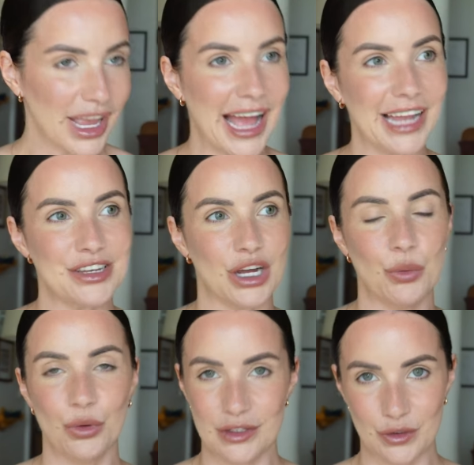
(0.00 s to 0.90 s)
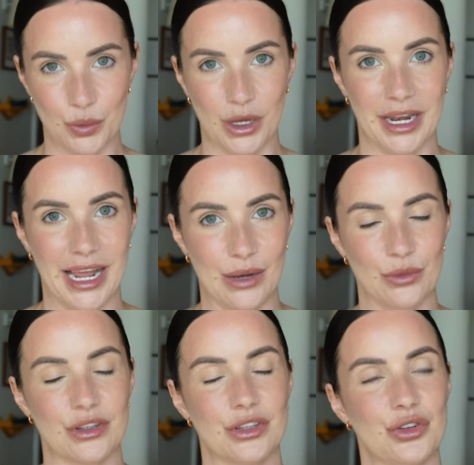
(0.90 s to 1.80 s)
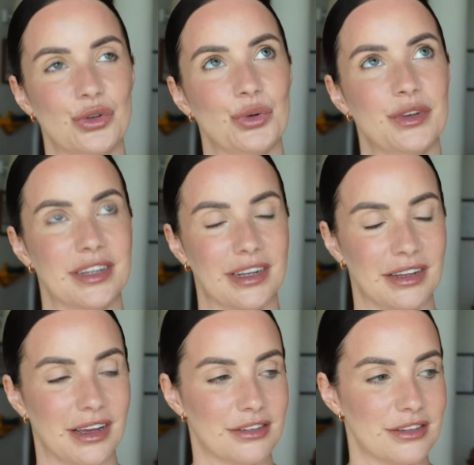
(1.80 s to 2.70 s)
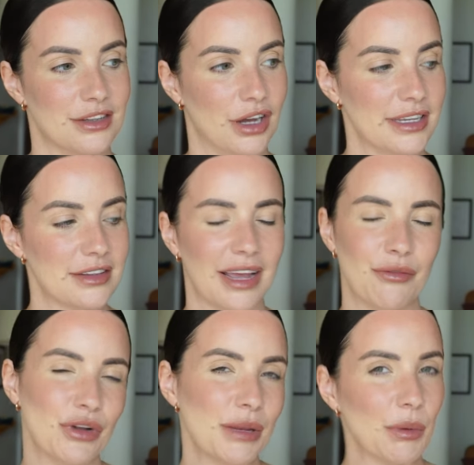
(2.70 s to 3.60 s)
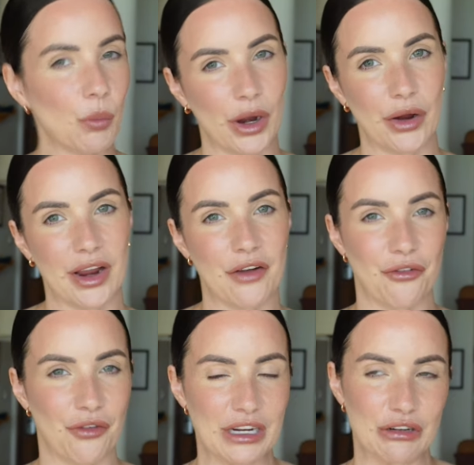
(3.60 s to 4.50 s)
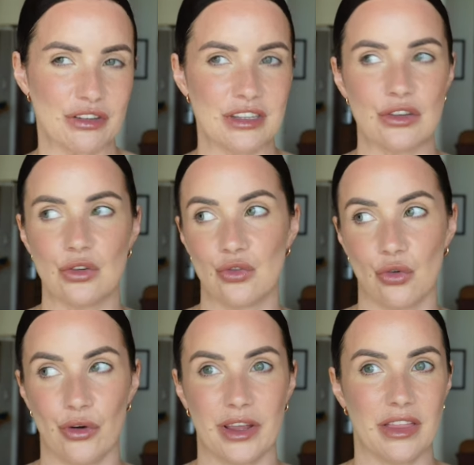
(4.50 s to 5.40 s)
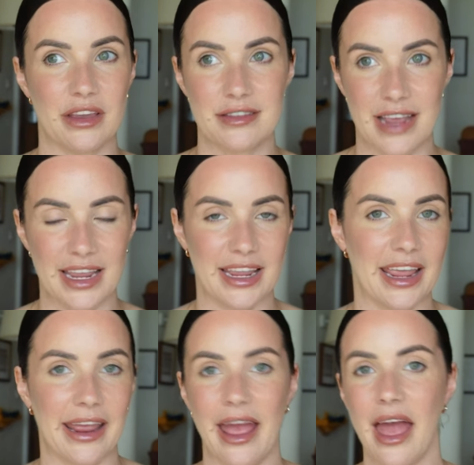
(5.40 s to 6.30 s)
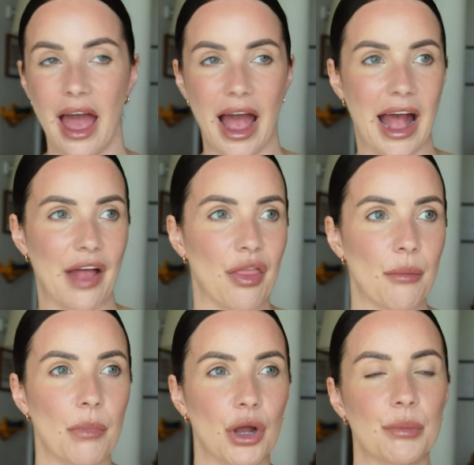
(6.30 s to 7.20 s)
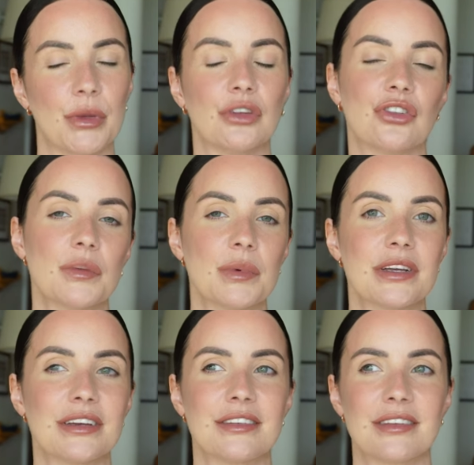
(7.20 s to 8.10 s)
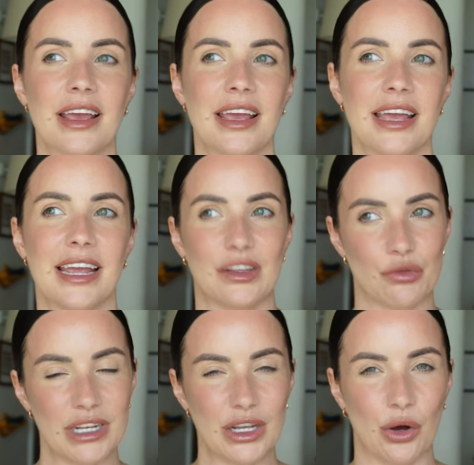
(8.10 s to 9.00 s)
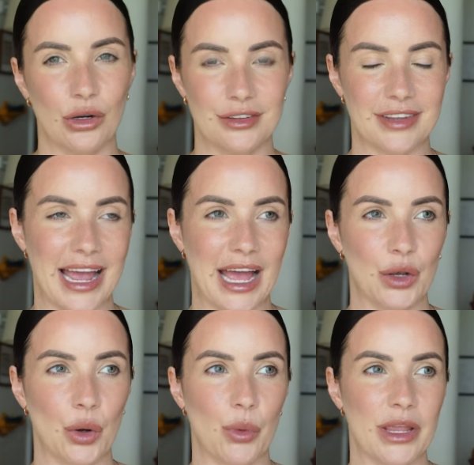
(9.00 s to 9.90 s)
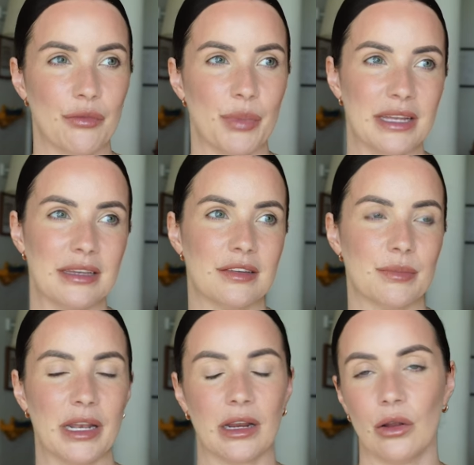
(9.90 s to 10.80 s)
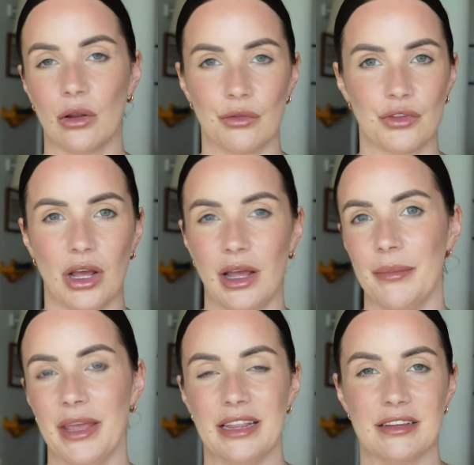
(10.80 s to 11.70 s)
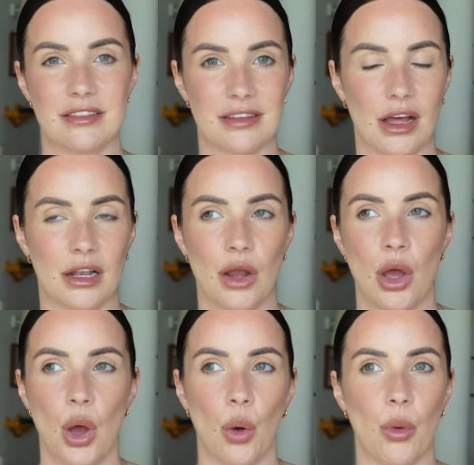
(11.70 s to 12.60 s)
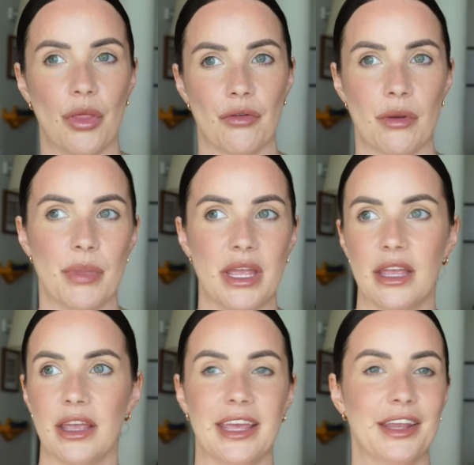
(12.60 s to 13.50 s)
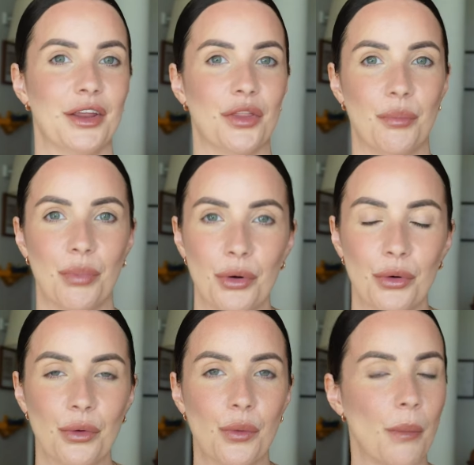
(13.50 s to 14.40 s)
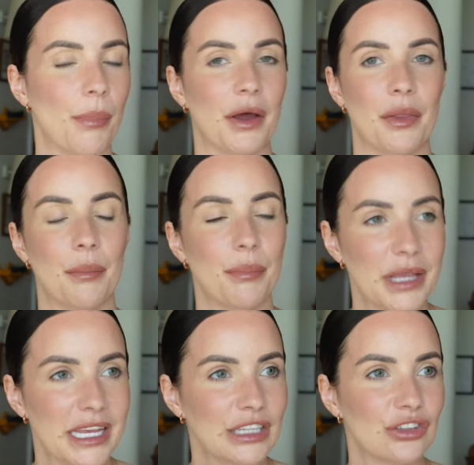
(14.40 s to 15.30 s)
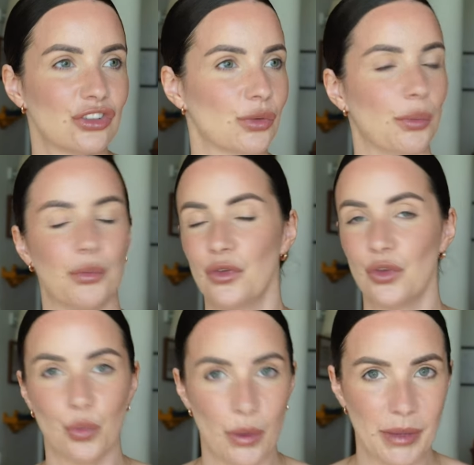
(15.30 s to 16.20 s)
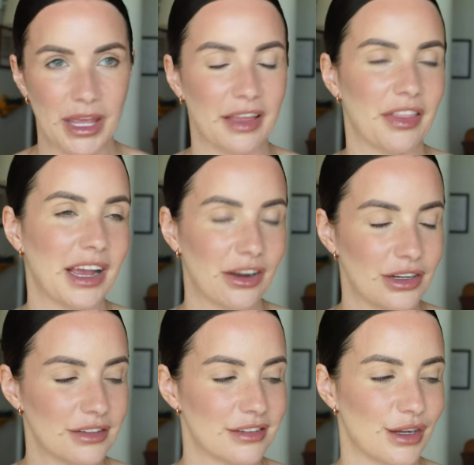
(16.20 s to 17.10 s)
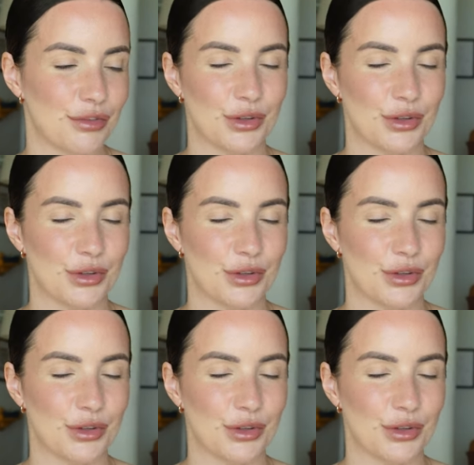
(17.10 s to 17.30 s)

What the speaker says: And I wore this one out to dinner last night. I haven't really been wearing fragrances during the day here at the moment, just because it's really hot and we have been spending a lot of time in the sun, whether it be in the pool, by the beach, swimming, that kind of stuff.